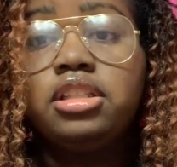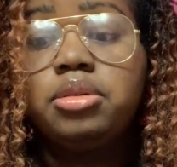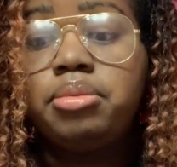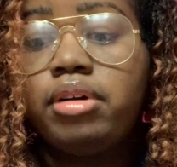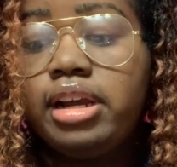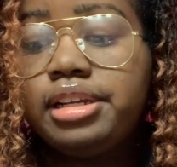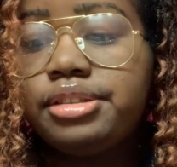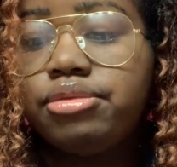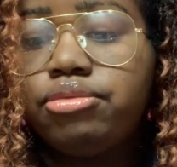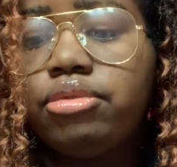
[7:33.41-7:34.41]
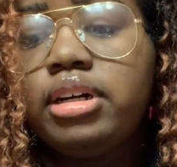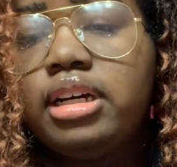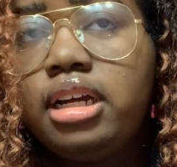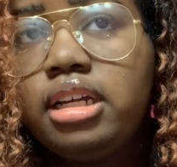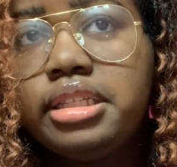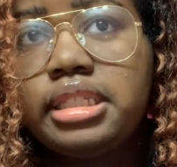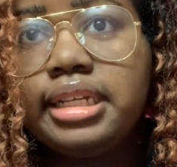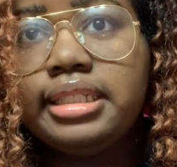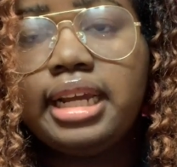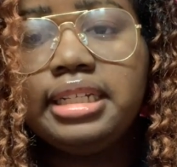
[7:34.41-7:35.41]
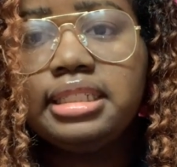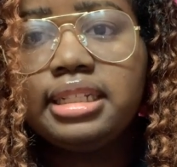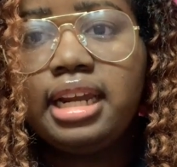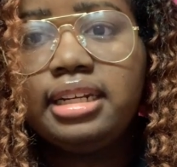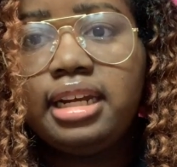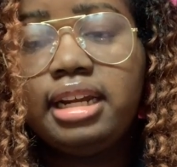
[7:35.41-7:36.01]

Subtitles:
the price was $19.99.